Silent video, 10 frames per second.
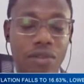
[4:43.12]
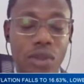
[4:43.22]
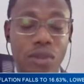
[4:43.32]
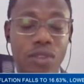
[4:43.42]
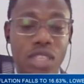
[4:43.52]

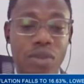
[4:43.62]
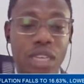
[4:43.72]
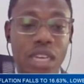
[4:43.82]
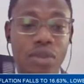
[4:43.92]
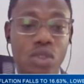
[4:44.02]

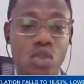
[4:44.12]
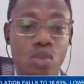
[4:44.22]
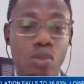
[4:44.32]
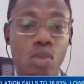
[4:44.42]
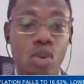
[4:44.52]
CBN had been
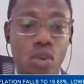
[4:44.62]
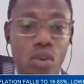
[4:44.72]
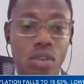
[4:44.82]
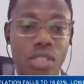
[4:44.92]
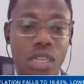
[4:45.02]
more
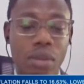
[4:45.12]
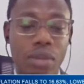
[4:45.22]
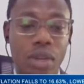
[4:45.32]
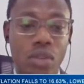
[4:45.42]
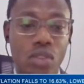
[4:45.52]
concerned
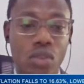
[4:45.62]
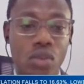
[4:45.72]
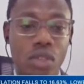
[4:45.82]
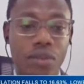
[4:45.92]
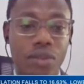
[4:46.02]
about,
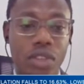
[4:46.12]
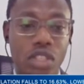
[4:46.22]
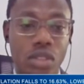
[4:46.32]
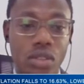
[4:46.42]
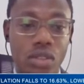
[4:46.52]

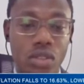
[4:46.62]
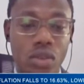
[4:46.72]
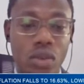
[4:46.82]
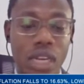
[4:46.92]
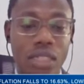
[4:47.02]
inflation,
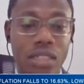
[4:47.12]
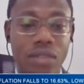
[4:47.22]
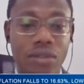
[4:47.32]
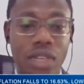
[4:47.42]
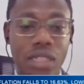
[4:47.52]
and
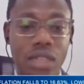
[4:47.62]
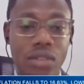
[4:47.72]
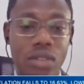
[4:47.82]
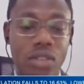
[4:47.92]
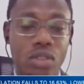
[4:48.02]
the fact that,
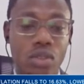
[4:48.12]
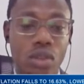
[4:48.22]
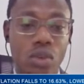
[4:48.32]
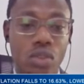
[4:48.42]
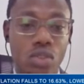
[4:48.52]
they
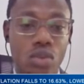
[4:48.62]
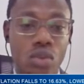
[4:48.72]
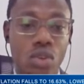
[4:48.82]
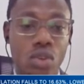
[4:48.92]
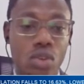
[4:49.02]
want to
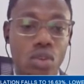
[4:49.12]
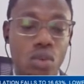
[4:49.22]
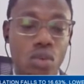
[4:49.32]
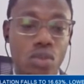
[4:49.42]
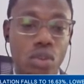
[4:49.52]

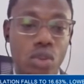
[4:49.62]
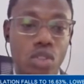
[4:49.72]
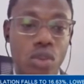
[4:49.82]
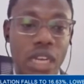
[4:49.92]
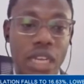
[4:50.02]

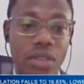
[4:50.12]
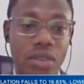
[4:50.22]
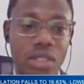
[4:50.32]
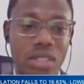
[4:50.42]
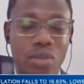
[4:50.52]
hike
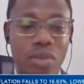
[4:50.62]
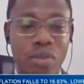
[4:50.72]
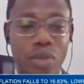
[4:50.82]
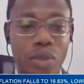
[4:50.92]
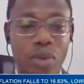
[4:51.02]
rates, they
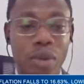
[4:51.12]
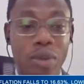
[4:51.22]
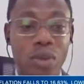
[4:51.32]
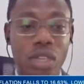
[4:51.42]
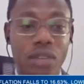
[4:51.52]
probably
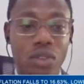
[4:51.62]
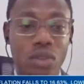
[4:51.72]
would have,